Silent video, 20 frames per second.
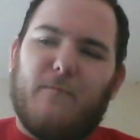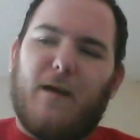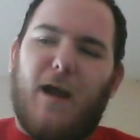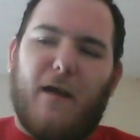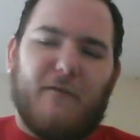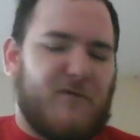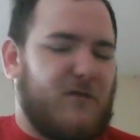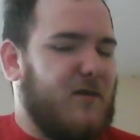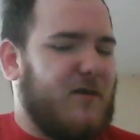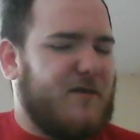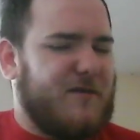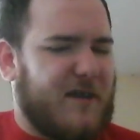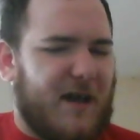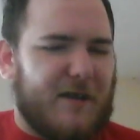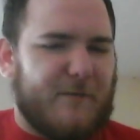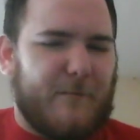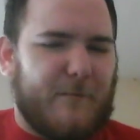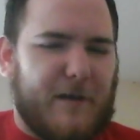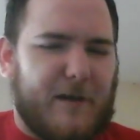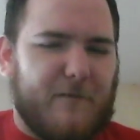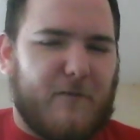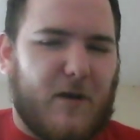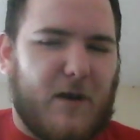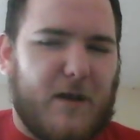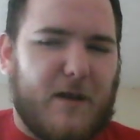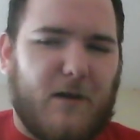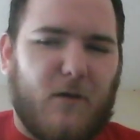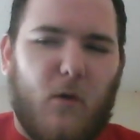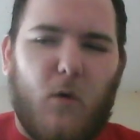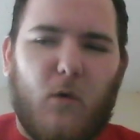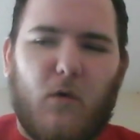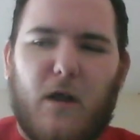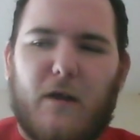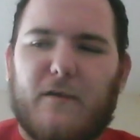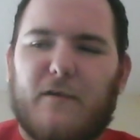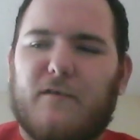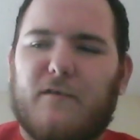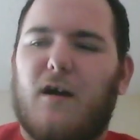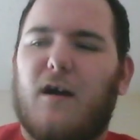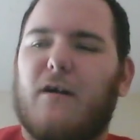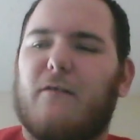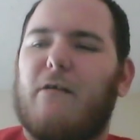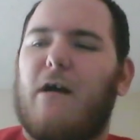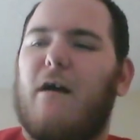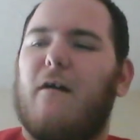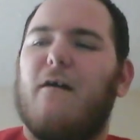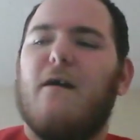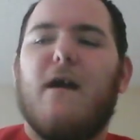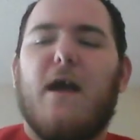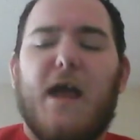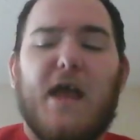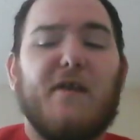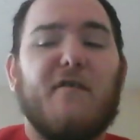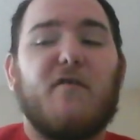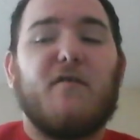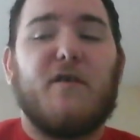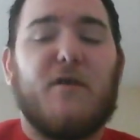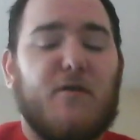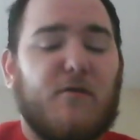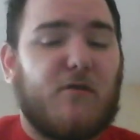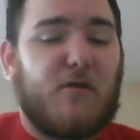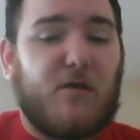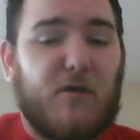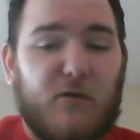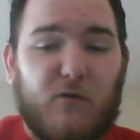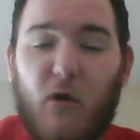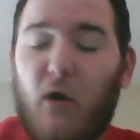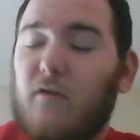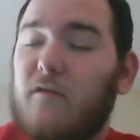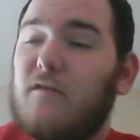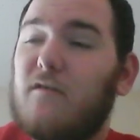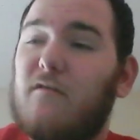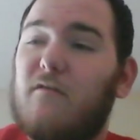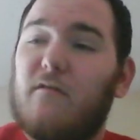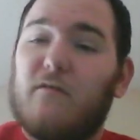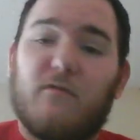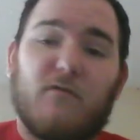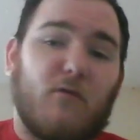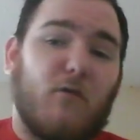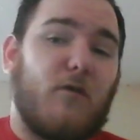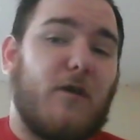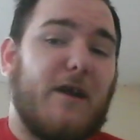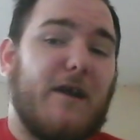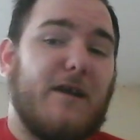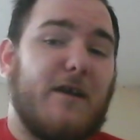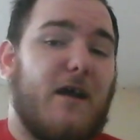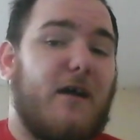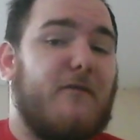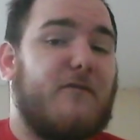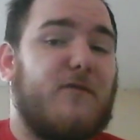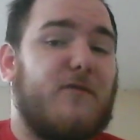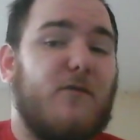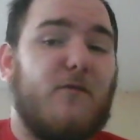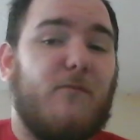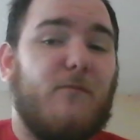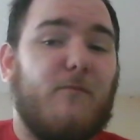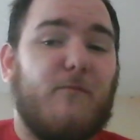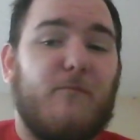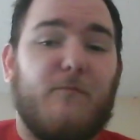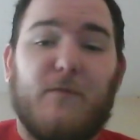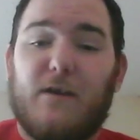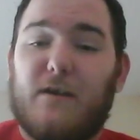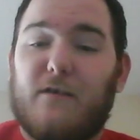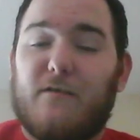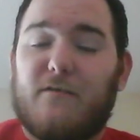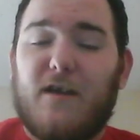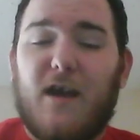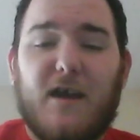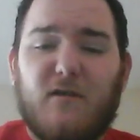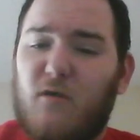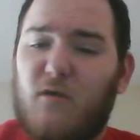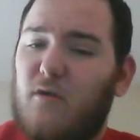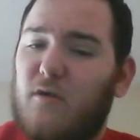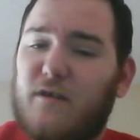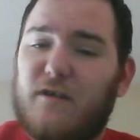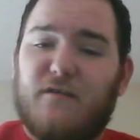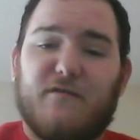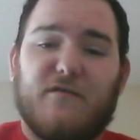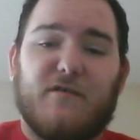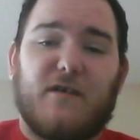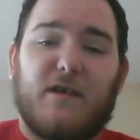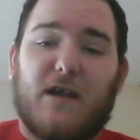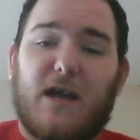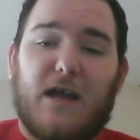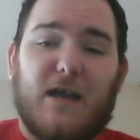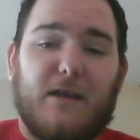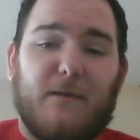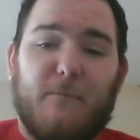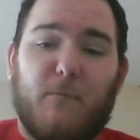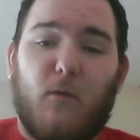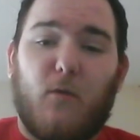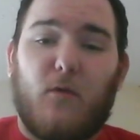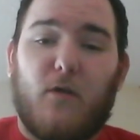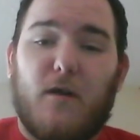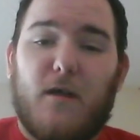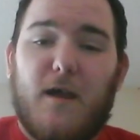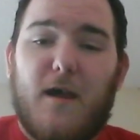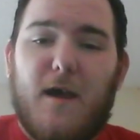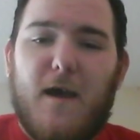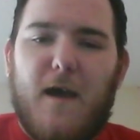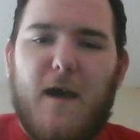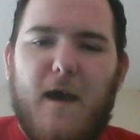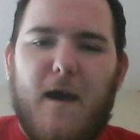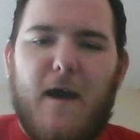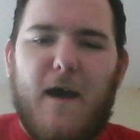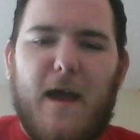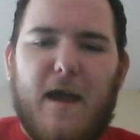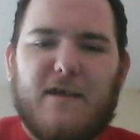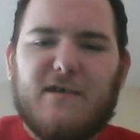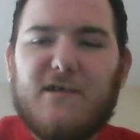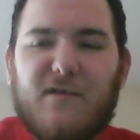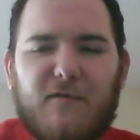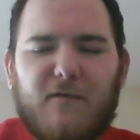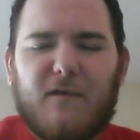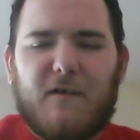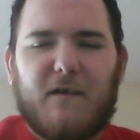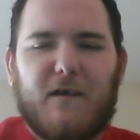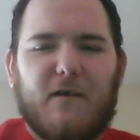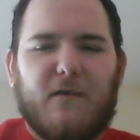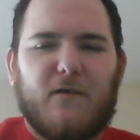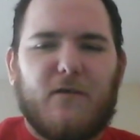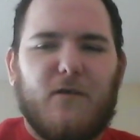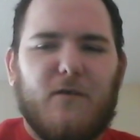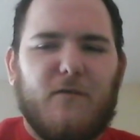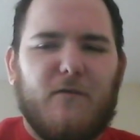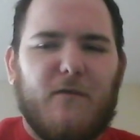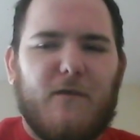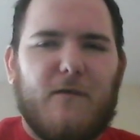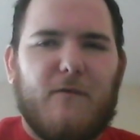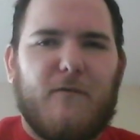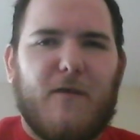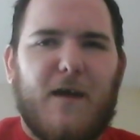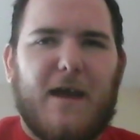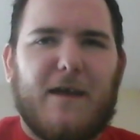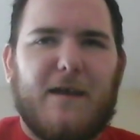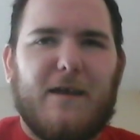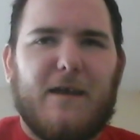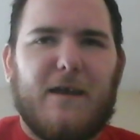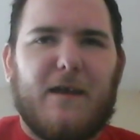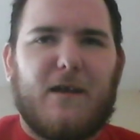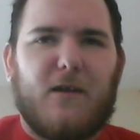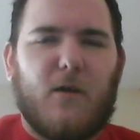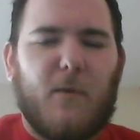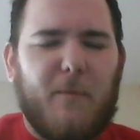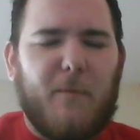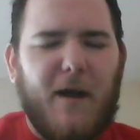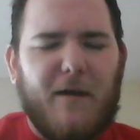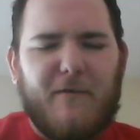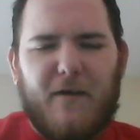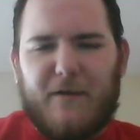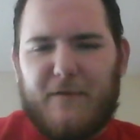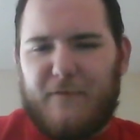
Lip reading: I feel like down because I got a lot to talk about. Either you're engrossed into the story enough to be entertained, or you're just kind of bored. And it's something I'm going that it could be very